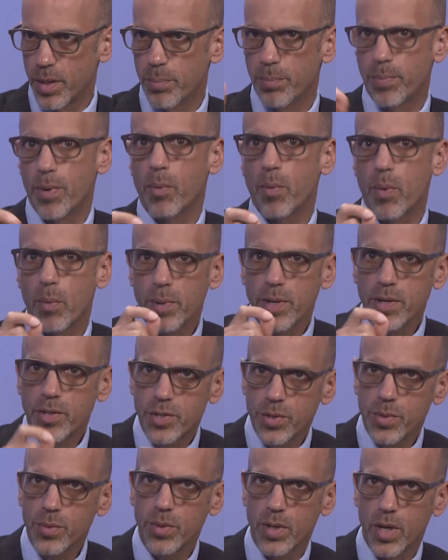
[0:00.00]
but what we
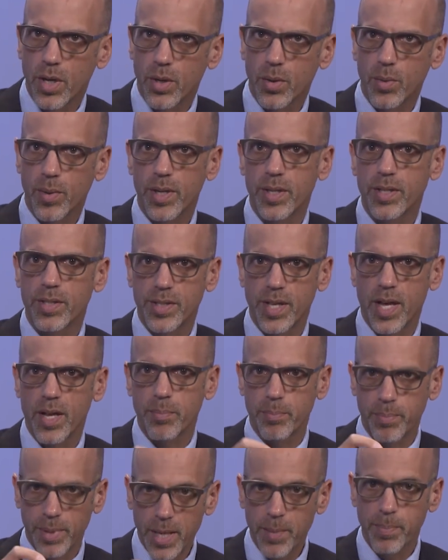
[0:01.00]
do know is
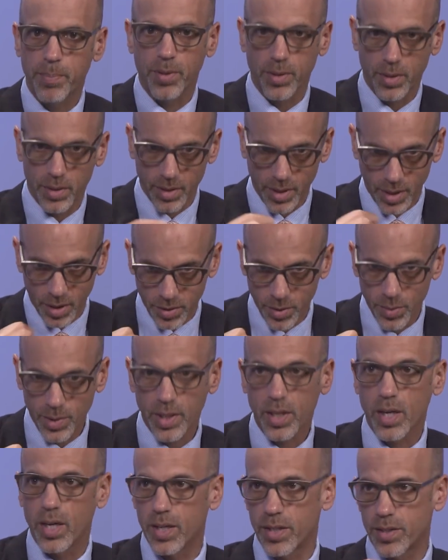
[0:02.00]
that people,
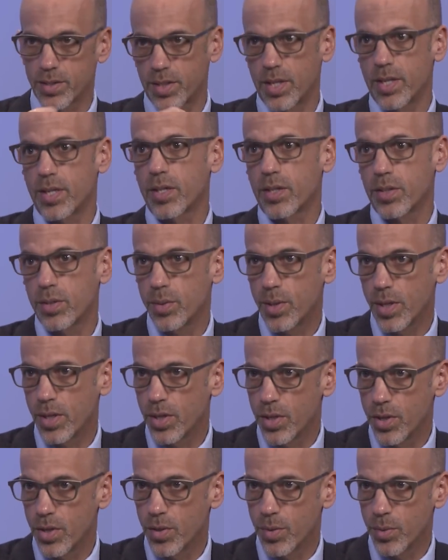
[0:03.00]
including us and
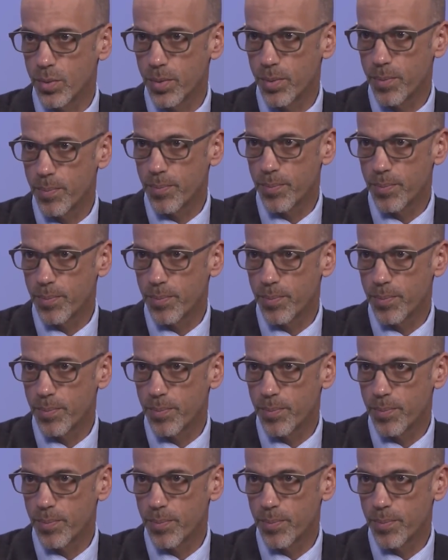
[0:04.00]
including you,